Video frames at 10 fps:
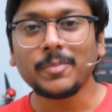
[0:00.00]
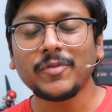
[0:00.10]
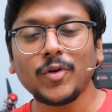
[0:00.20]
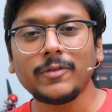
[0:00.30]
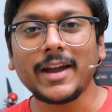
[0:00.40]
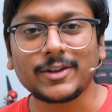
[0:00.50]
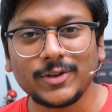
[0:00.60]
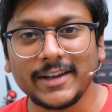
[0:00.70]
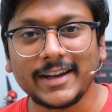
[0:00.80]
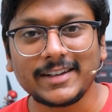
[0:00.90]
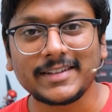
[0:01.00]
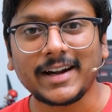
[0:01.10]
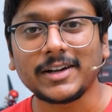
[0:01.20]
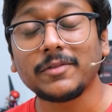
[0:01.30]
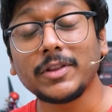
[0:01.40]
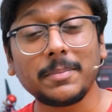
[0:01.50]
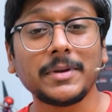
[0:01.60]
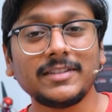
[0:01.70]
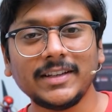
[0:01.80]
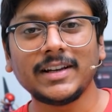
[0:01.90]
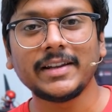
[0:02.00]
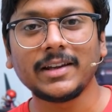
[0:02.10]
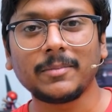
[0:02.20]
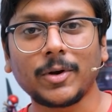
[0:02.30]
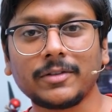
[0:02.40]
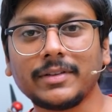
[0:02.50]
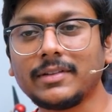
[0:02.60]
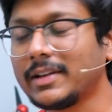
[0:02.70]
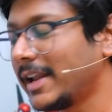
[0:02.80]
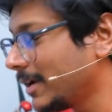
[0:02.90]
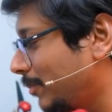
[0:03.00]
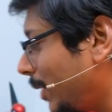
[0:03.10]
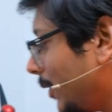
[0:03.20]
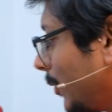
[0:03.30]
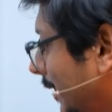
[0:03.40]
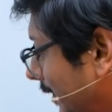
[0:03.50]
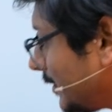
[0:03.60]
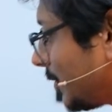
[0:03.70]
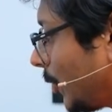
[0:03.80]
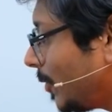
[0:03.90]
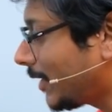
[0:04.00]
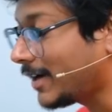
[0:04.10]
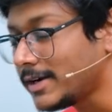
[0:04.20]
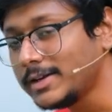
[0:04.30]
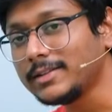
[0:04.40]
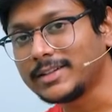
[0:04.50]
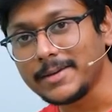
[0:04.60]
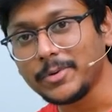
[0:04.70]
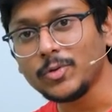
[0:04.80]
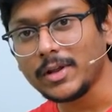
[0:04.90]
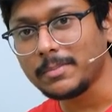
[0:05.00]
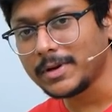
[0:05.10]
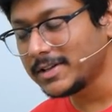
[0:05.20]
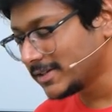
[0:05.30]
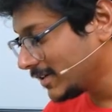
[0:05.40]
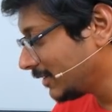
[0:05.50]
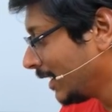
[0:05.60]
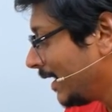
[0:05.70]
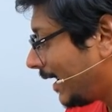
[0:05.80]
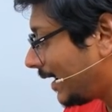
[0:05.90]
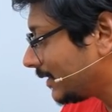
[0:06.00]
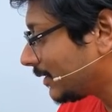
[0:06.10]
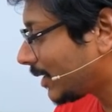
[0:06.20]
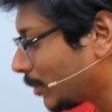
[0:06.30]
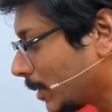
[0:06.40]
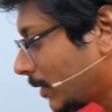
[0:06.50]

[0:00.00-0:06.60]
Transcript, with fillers: before we actually get started with the P C cleaning process, let me quickly show you the current C P U temperatures and the thermal